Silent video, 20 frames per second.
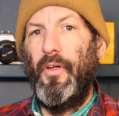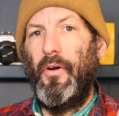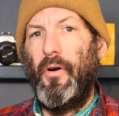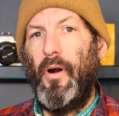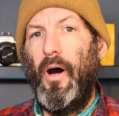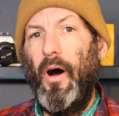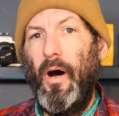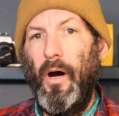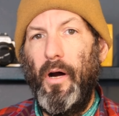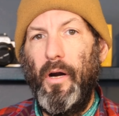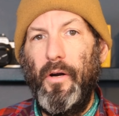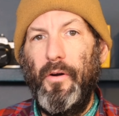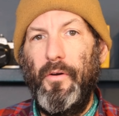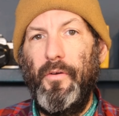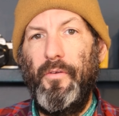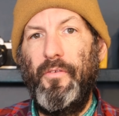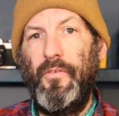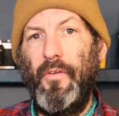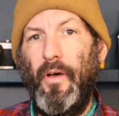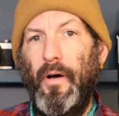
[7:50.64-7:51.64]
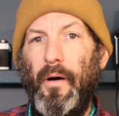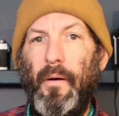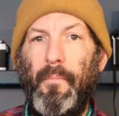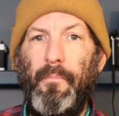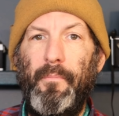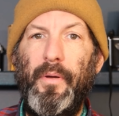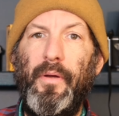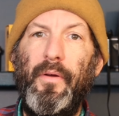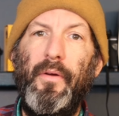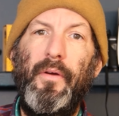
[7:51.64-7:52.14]
there are
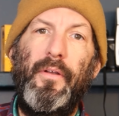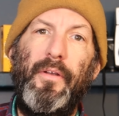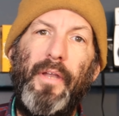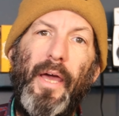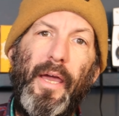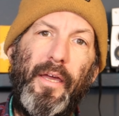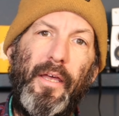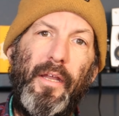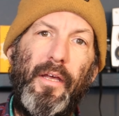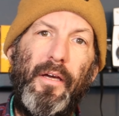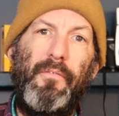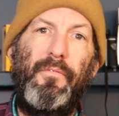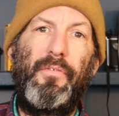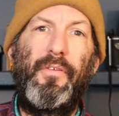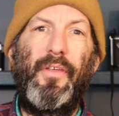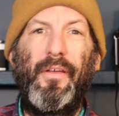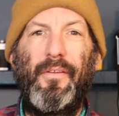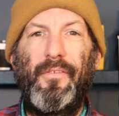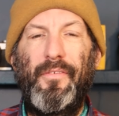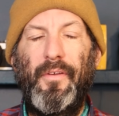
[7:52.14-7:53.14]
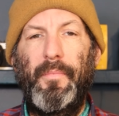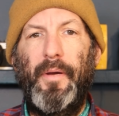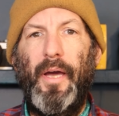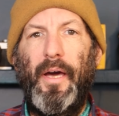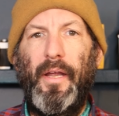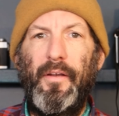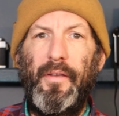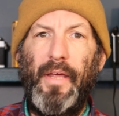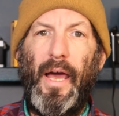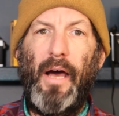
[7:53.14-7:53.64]
some negatives and some
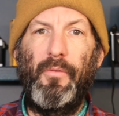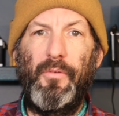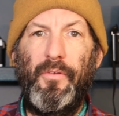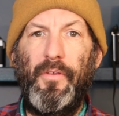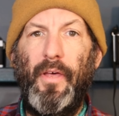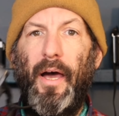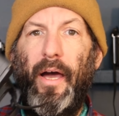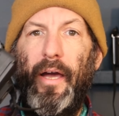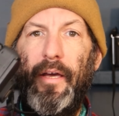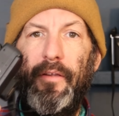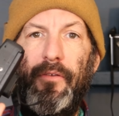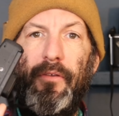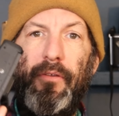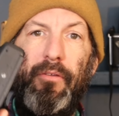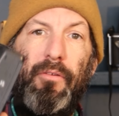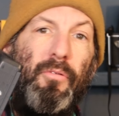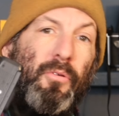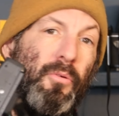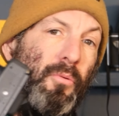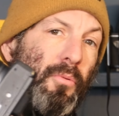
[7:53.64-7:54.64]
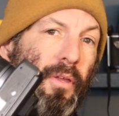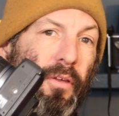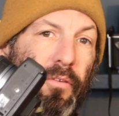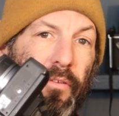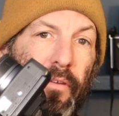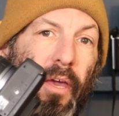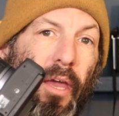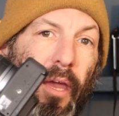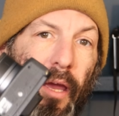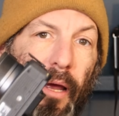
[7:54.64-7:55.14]
kind of downsides to
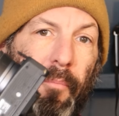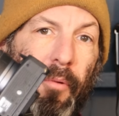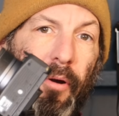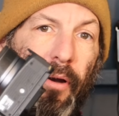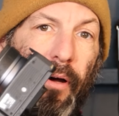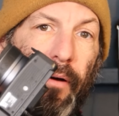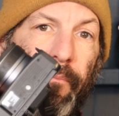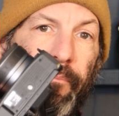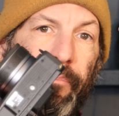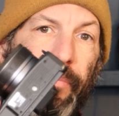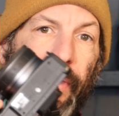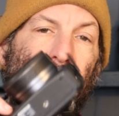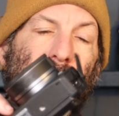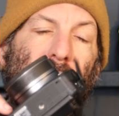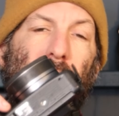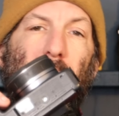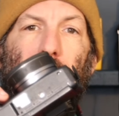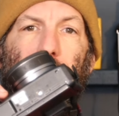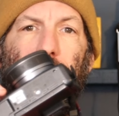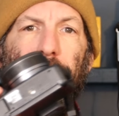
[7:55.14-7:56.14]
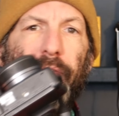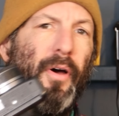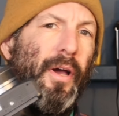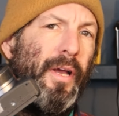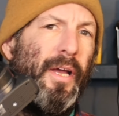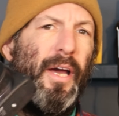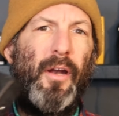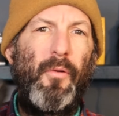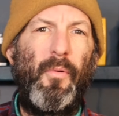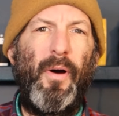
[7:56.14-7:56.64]
this camera. Um, so I
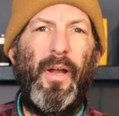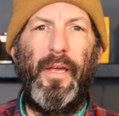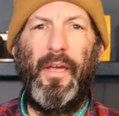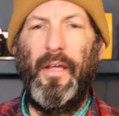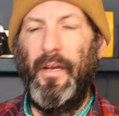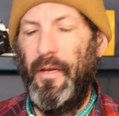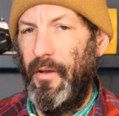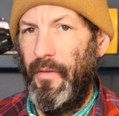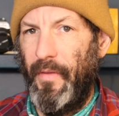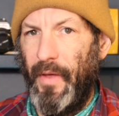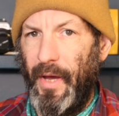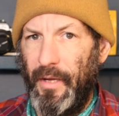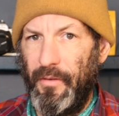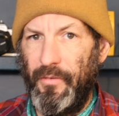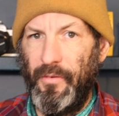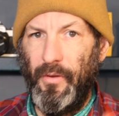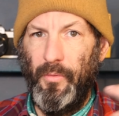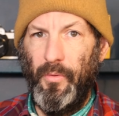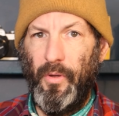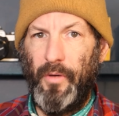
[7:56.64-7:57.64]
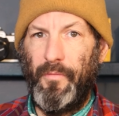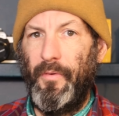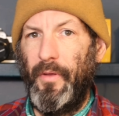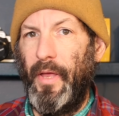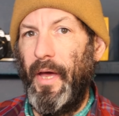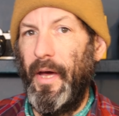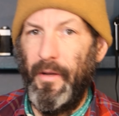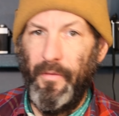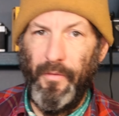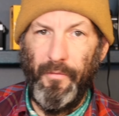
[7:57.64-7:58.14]
kind of want to get into that, so look for
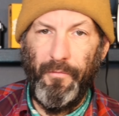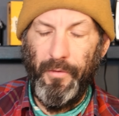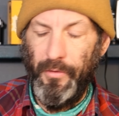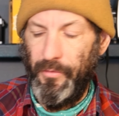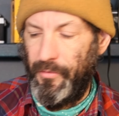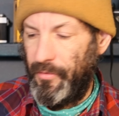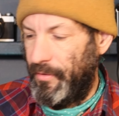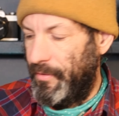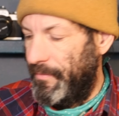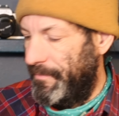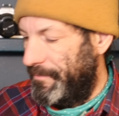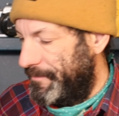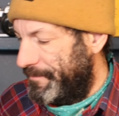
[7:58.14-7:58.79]
that in the future.